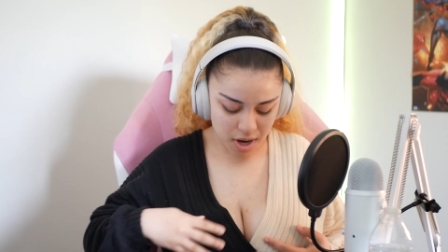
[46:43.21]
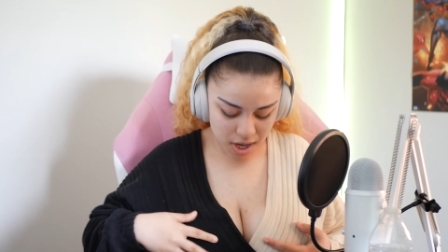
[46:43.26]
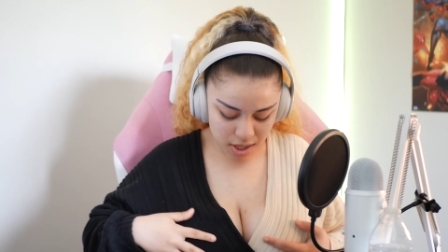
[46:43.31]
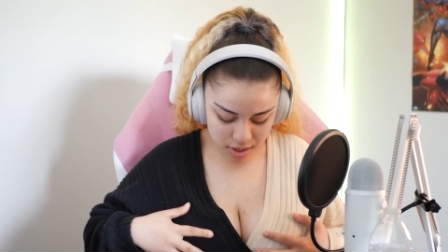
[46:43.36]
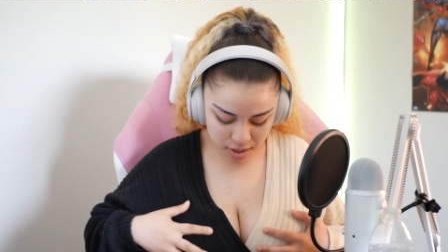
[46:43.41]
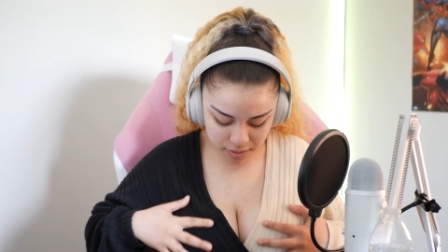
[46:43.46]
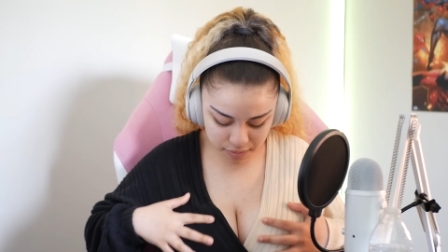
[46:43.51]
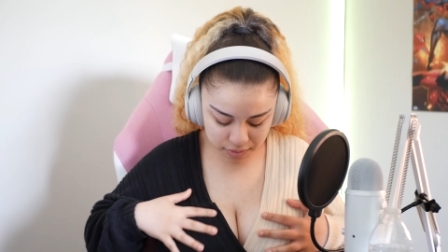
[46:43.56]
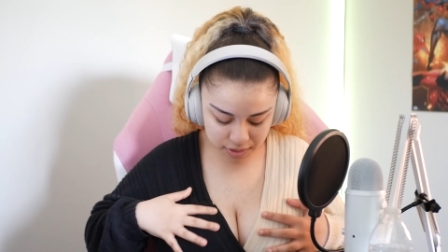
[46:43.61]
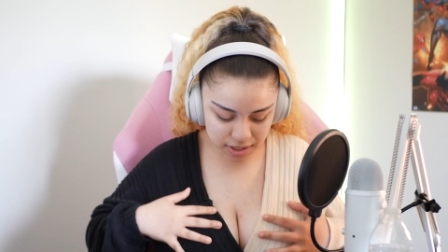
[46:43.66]
I
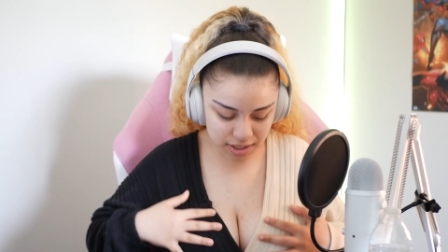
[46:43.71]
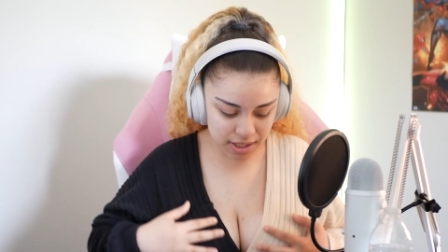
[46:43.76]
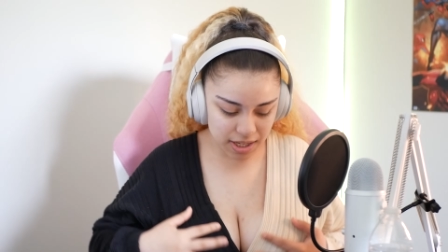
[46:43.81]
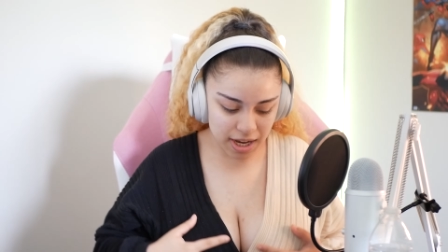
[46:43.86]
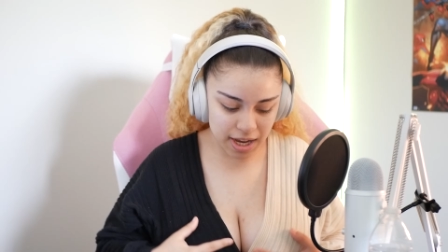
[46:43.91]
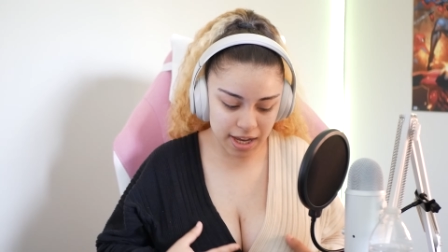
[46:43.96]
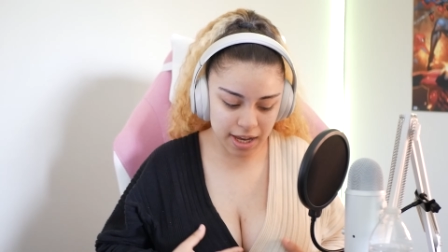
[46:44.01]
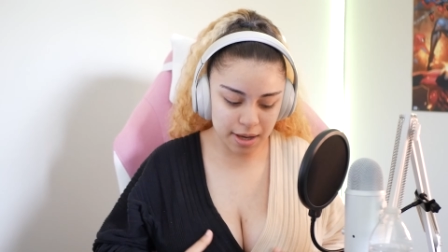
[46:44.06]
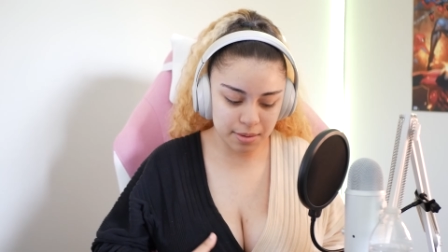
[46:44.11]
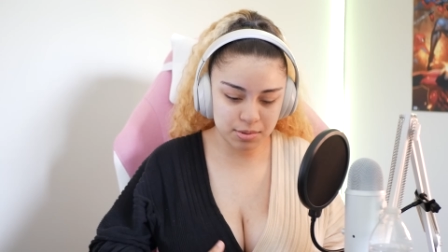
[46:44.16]
loved it.
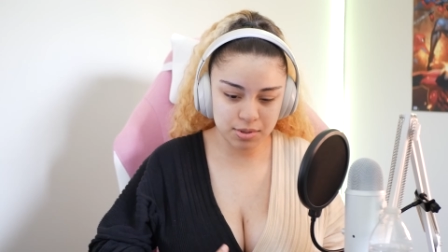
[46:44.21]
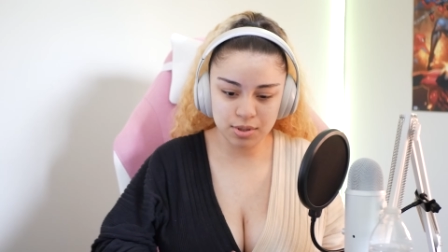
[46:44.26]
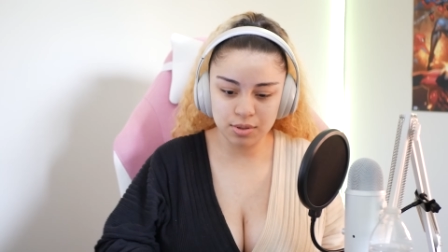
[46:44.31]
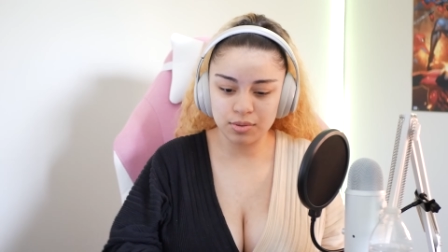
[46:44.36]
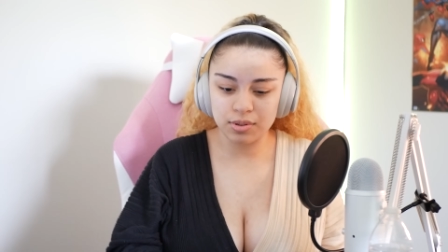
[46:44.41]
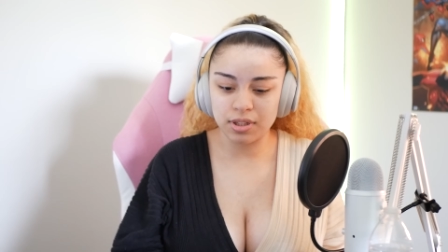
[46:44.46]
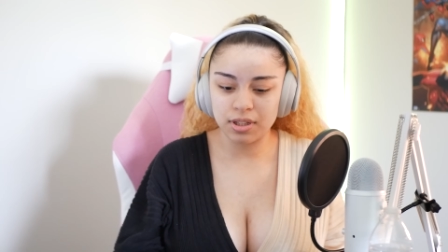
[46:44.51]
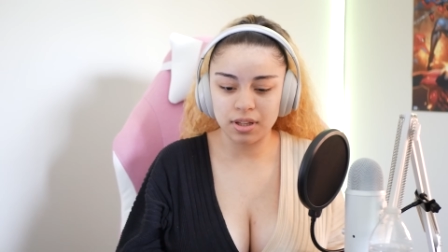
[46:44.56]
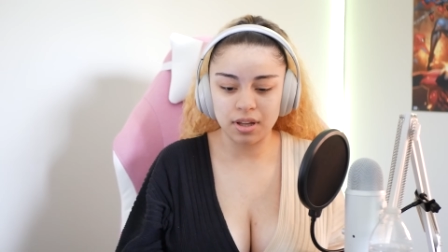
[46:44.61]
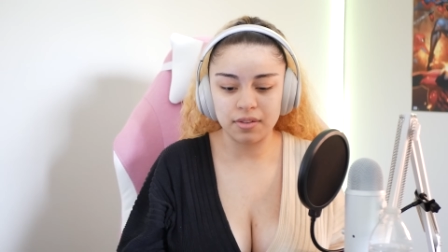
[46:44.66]
I
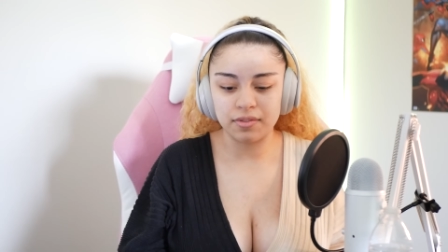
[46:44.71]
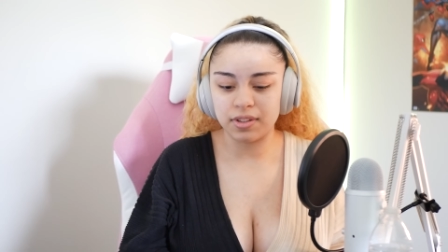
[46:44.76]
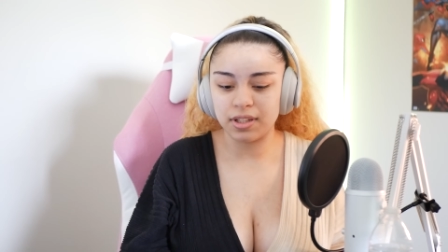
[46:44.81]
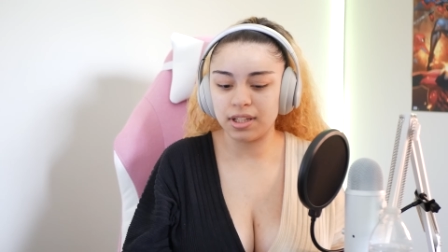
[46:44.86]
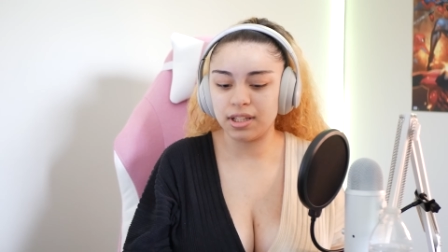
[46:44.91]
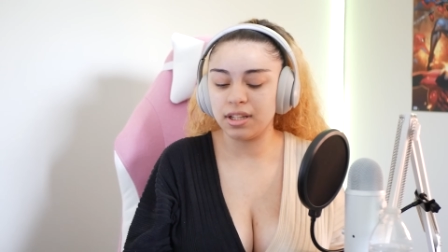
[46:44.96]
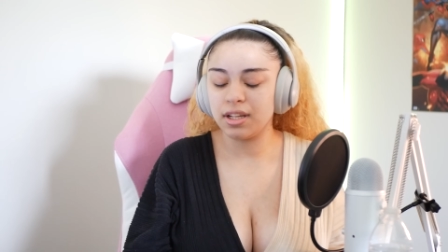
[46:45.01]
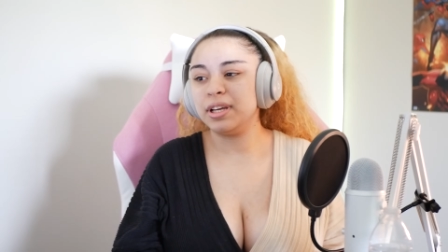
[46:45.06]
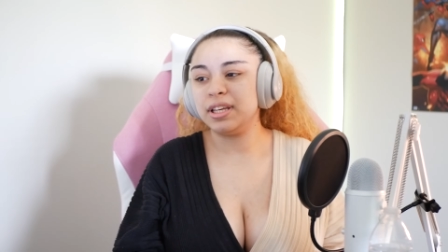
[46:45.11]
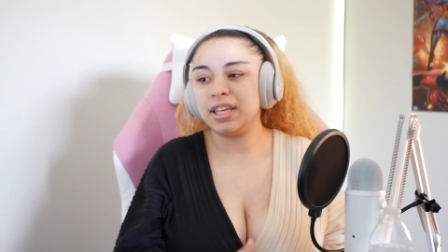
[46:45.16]
absolutely loved
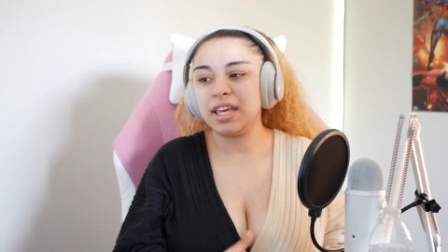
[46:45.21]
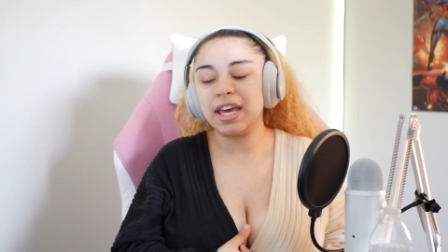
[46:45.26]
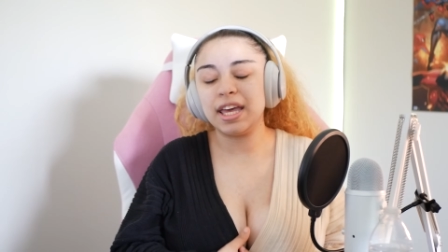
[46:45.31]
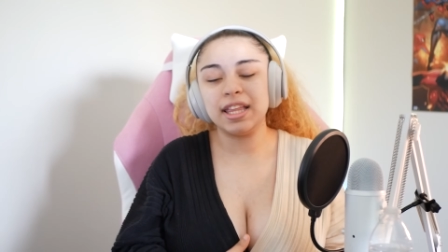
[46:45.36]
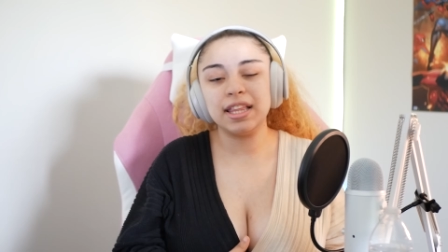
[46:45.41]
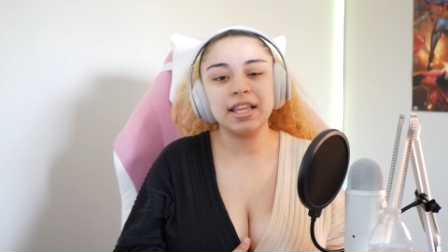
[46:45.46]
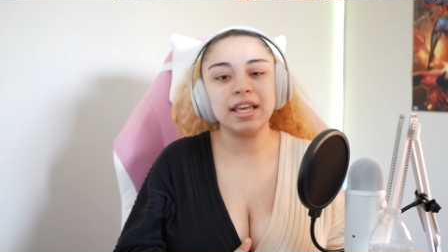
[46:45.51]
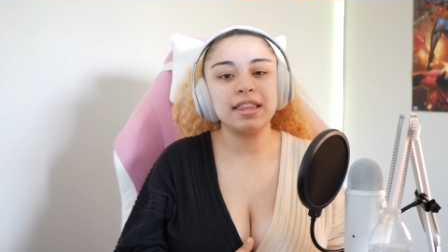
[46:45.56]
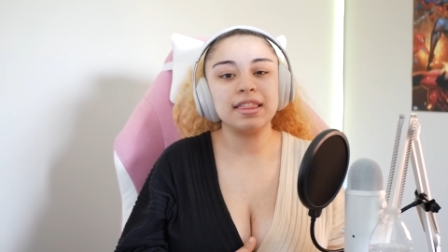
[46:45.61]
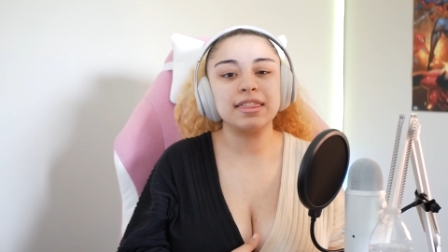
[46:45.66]
it.
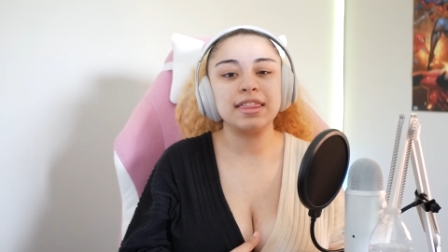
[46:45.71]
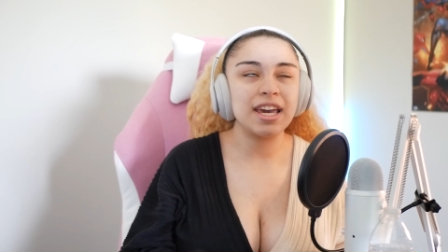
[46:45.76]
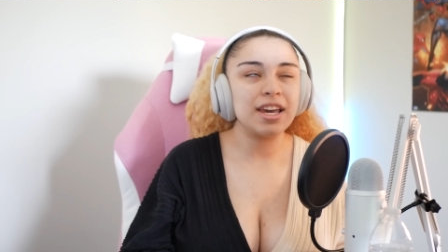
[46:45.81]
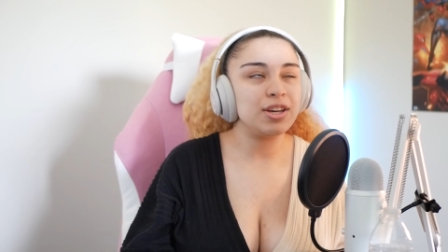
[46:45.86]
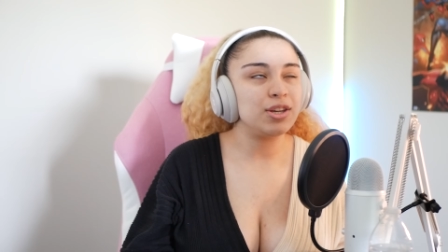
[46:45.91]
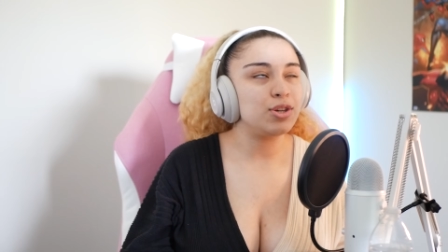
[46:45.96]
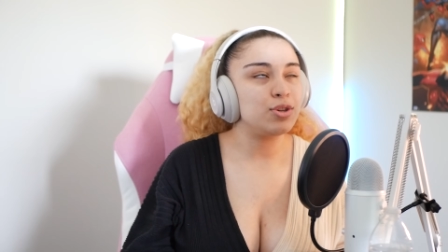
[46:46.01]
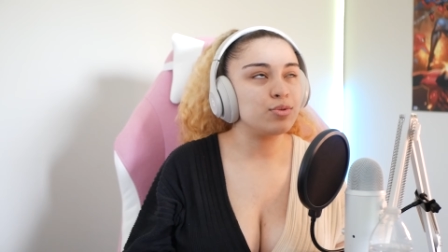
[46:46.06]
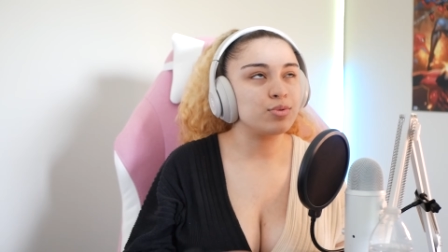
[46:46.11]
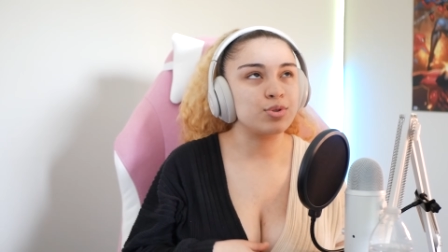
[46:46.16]
Again,
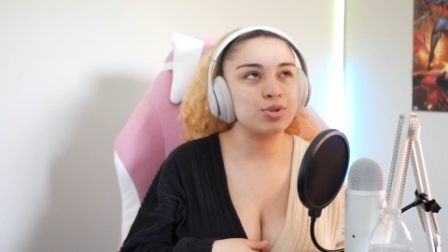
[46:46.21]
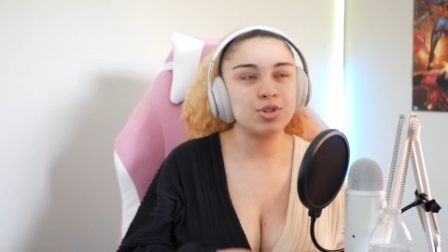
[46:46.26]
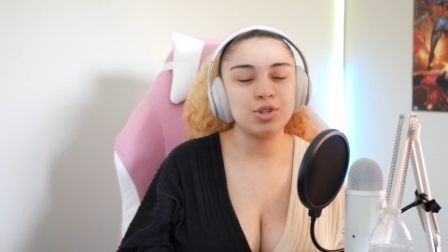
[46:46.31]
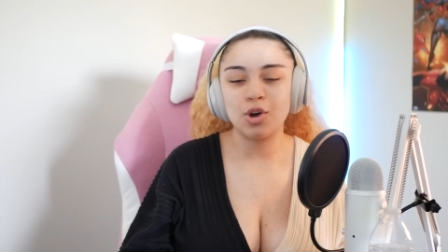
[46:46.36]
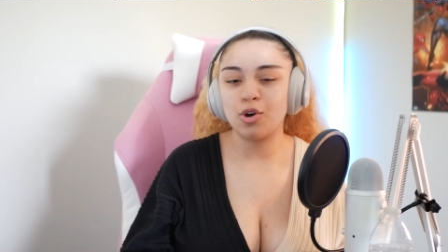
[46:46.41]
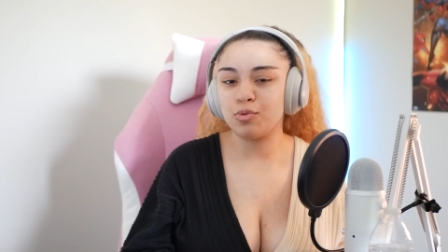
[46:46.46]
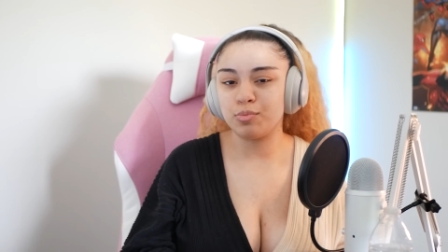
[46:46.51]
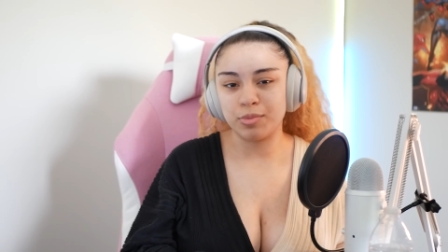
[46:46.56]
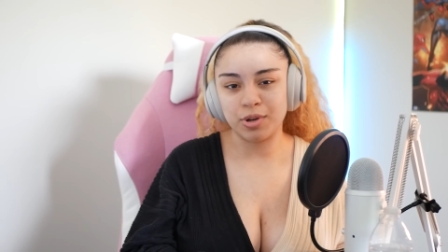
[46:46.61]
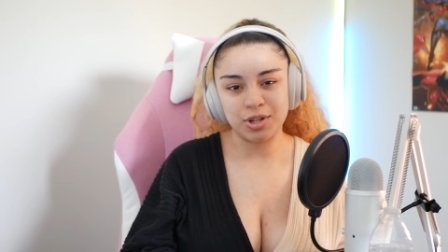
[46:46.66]
thank you
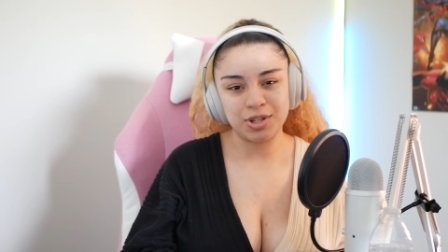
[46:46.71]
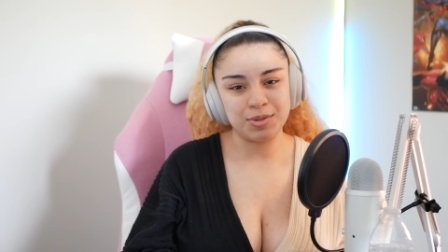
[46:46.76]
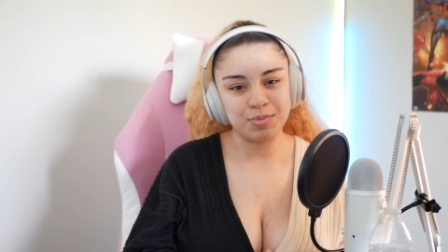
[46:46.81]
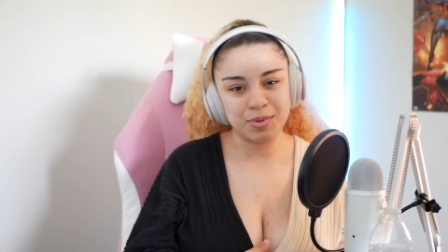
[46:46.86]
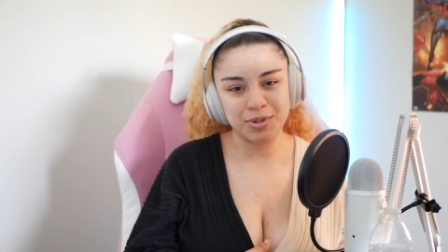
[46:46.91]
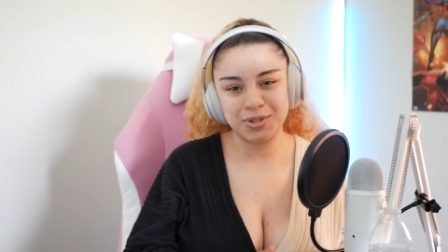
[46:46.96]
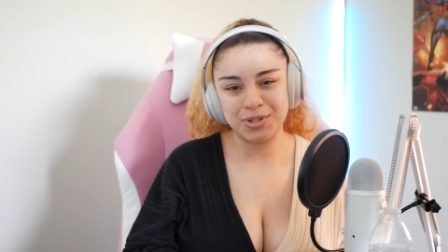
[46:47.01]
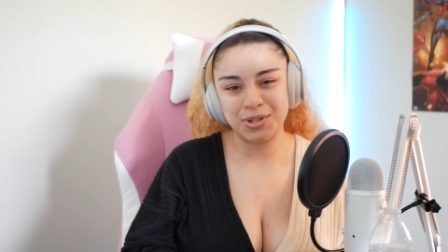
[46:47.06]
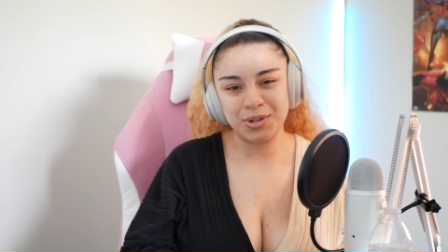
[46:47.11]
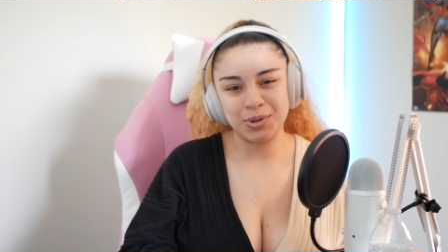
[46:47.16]
so much
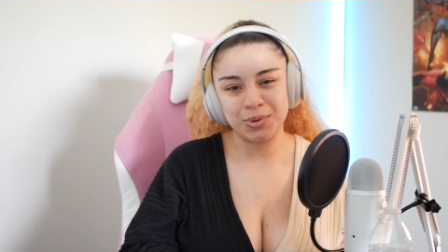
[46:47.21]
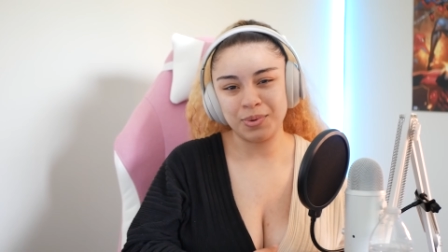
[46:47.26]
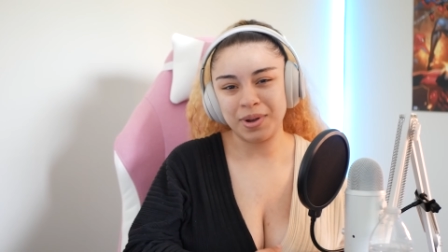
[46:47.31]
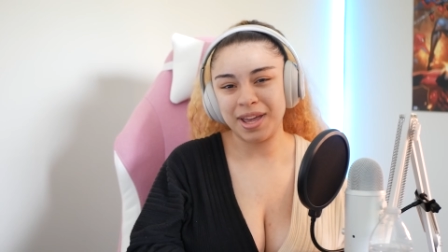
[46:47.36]
Mr.